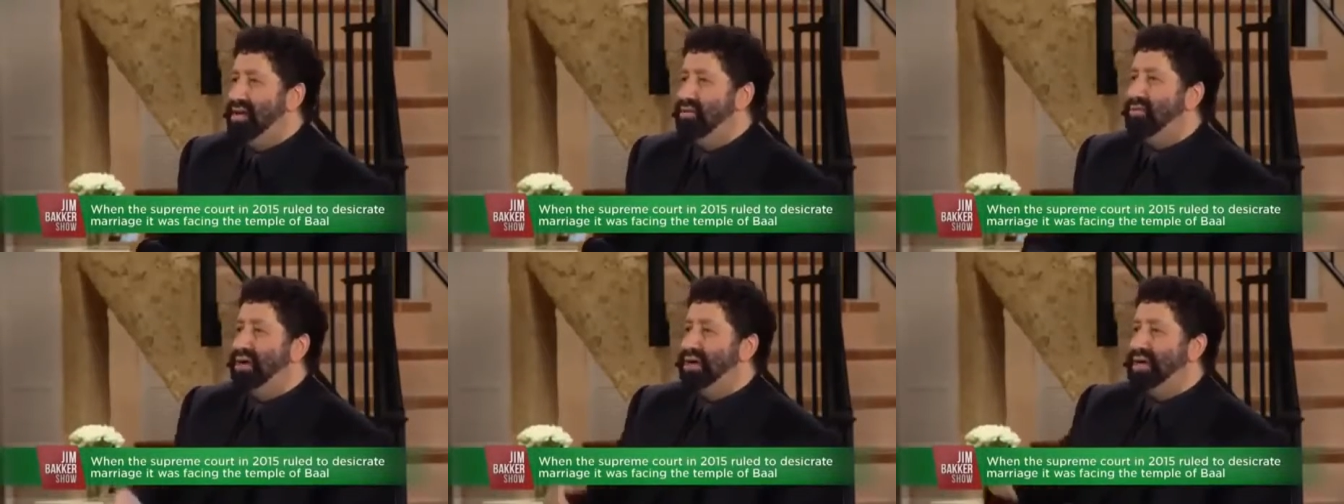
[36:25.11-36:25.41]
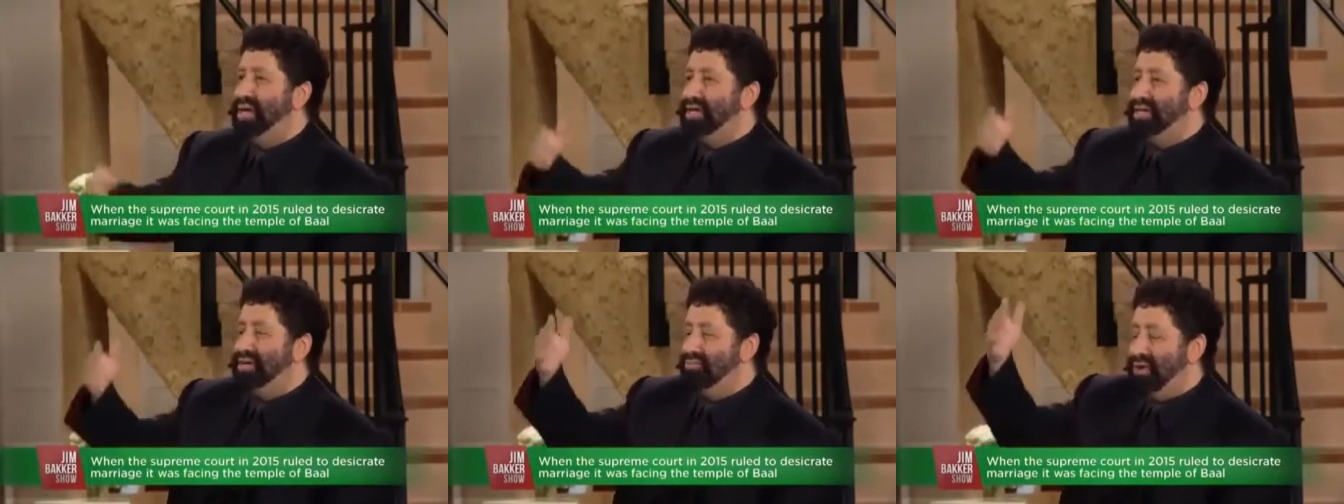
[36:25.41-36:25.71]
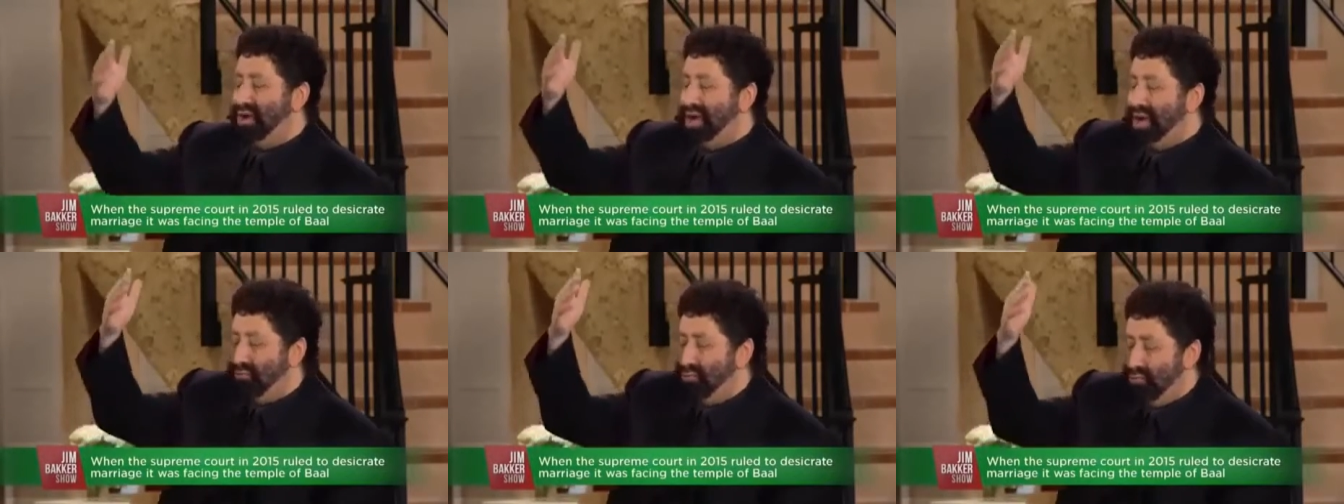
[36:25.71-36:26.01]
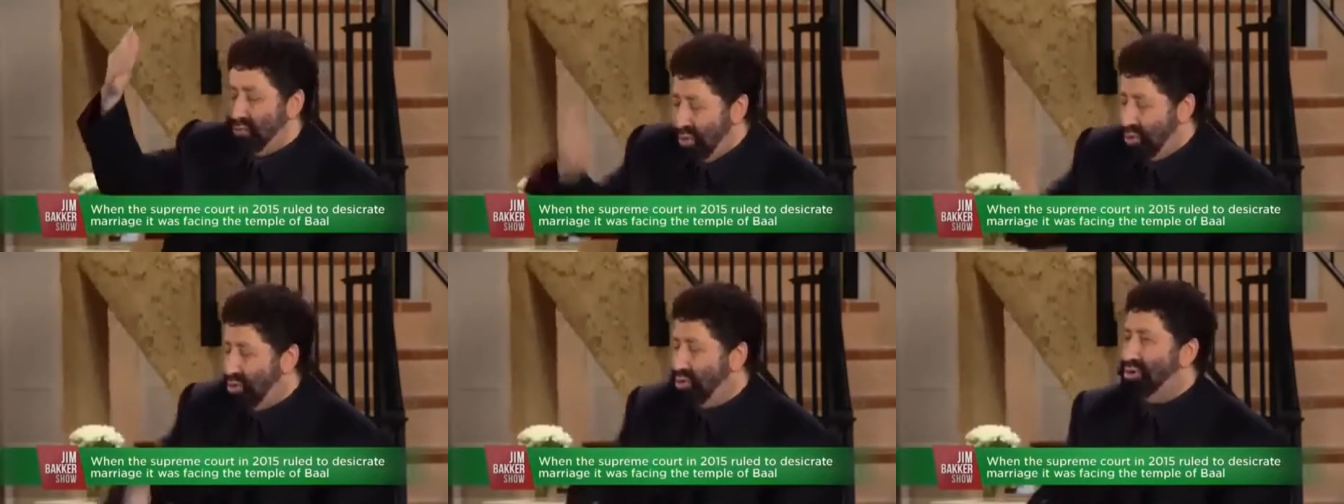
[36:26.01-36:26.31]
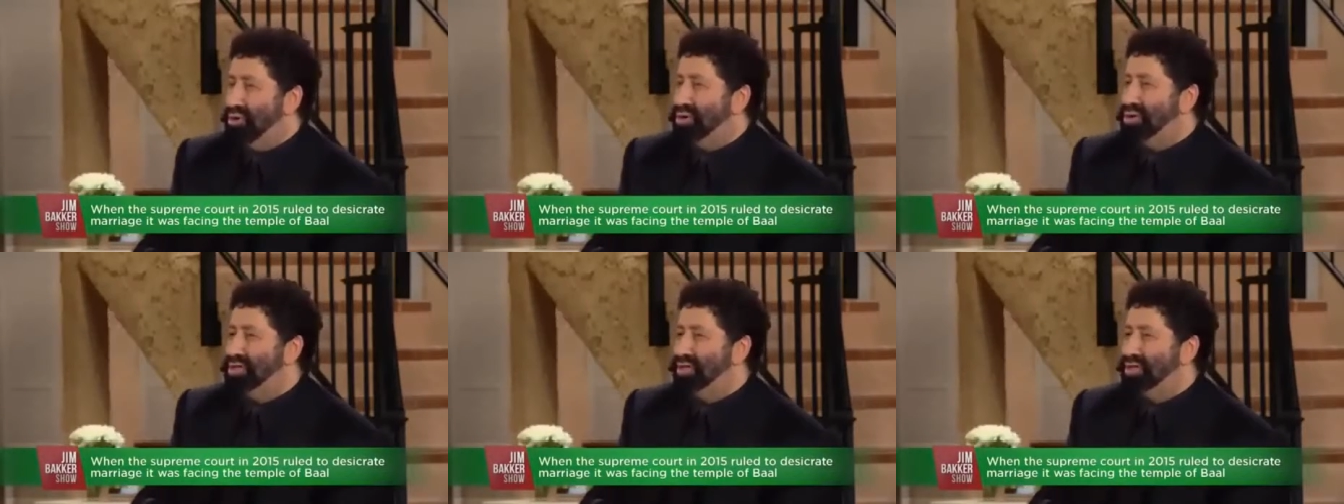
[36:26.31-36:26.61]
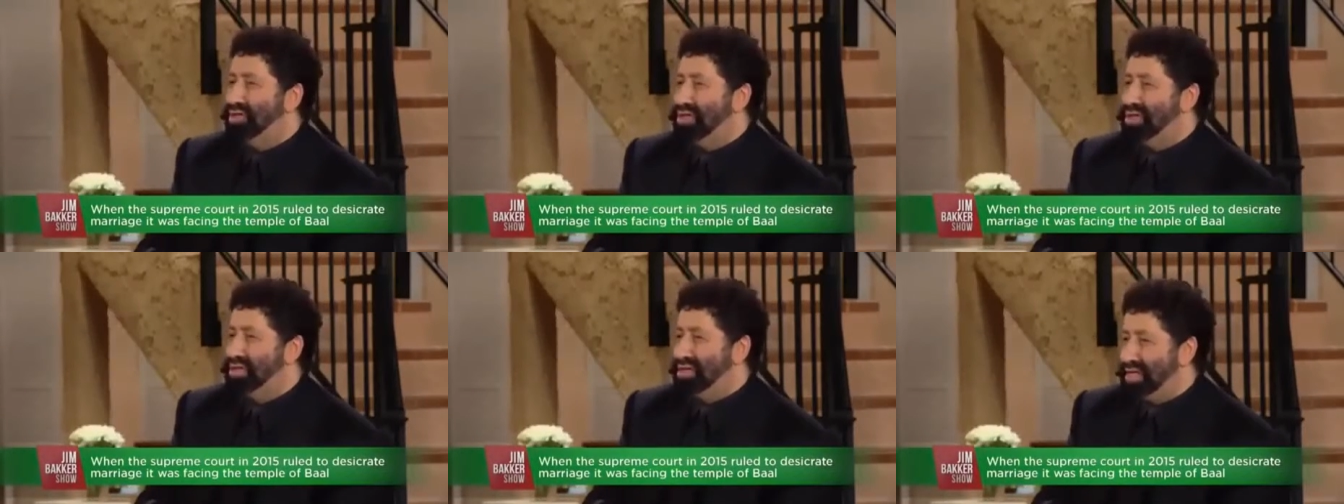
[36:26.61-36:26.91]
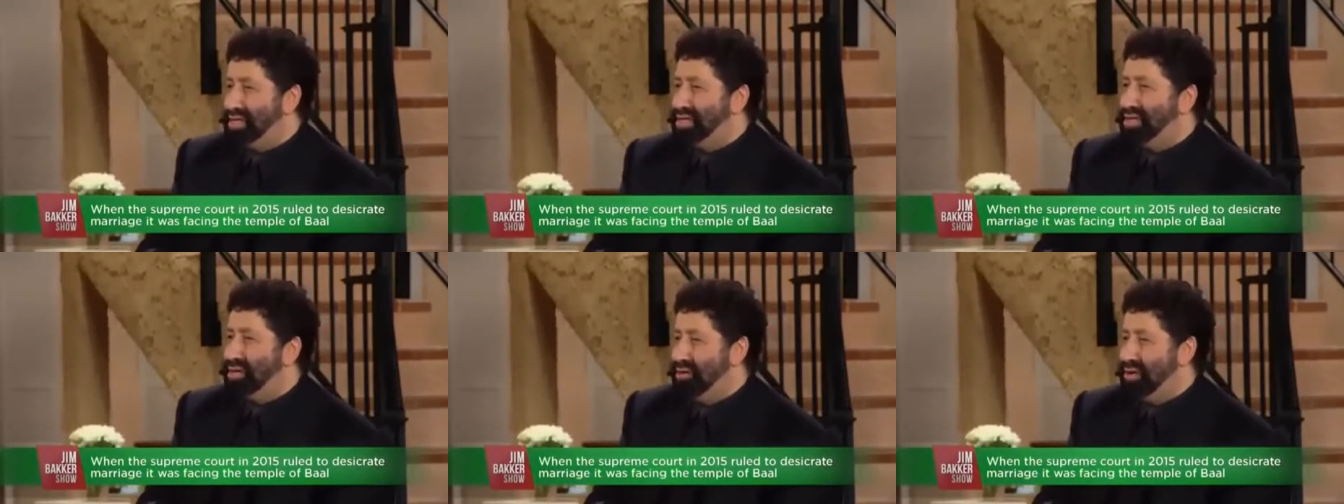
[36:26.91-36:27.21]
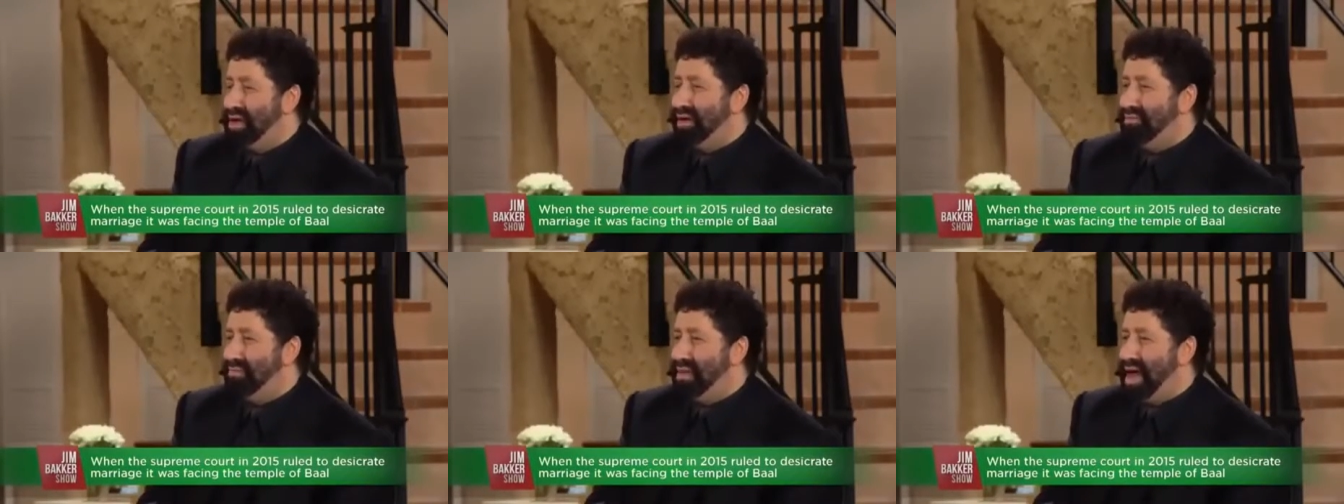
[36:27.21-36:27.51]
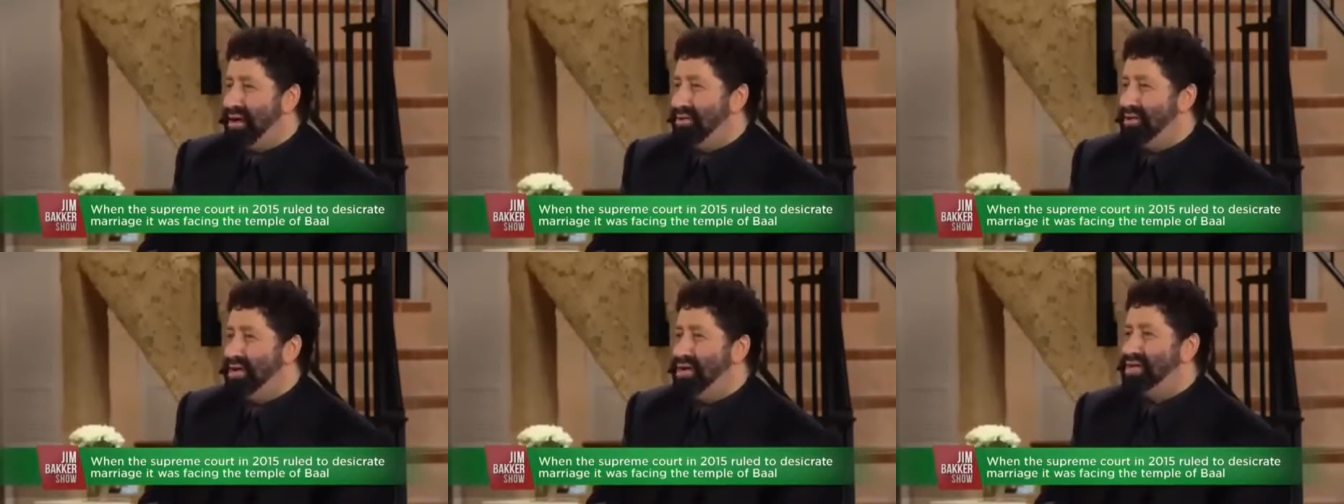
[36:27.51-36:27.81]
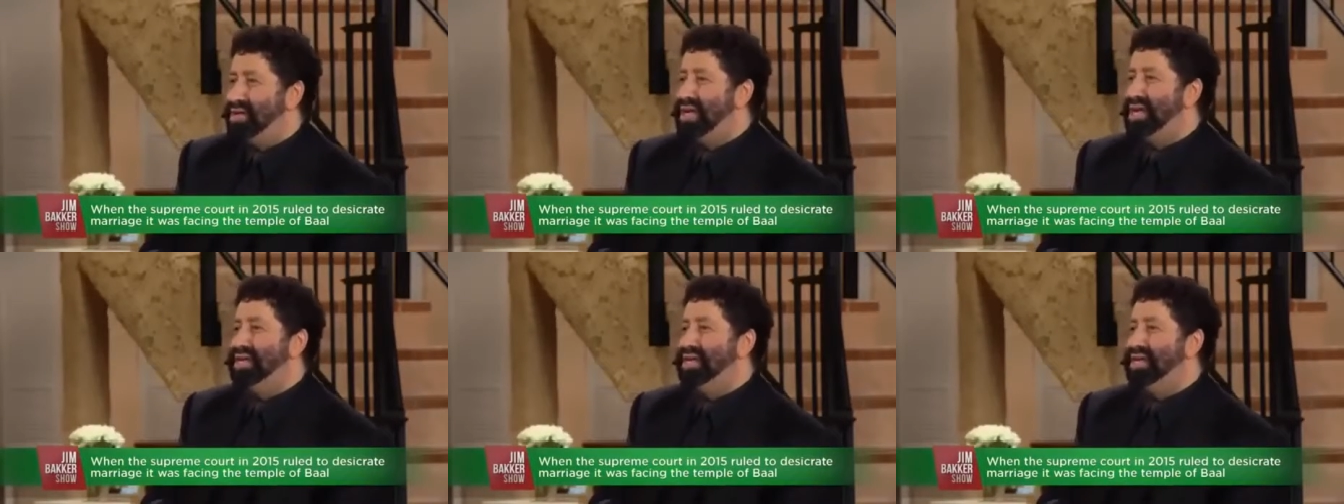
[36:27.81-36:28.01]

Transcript: when it ruled to desecrate marriage,